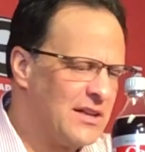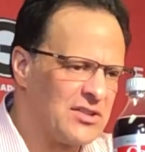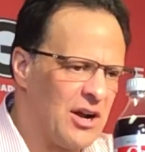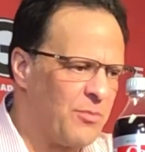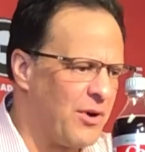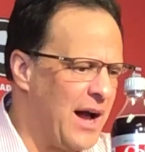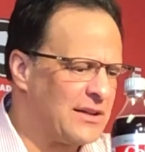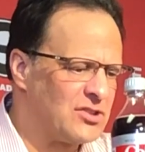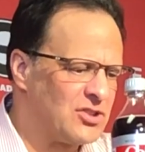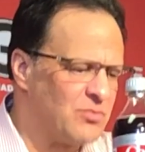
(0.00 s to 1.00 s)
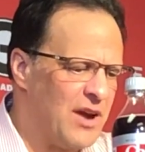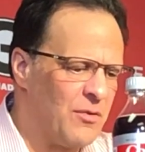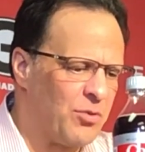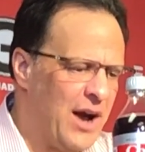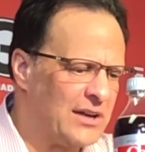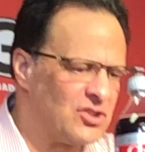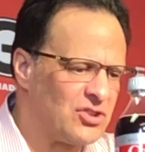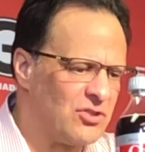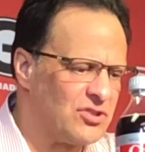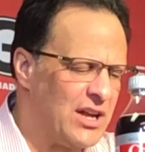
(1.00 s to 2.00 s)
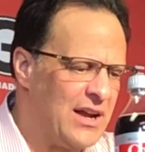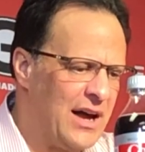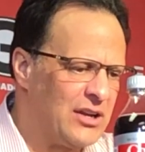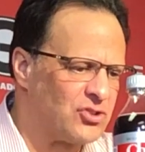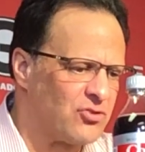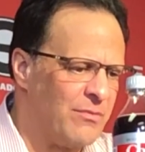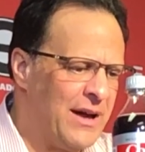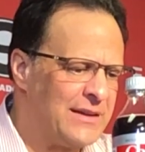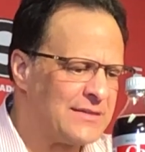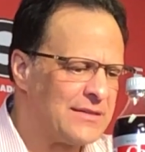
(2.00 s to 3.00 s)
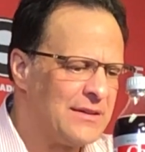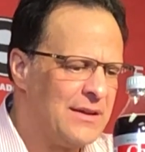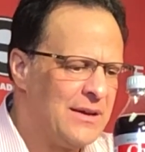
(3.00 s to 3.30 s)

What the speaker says: It's in our practices. We have a practice Thursday night that's tremendous.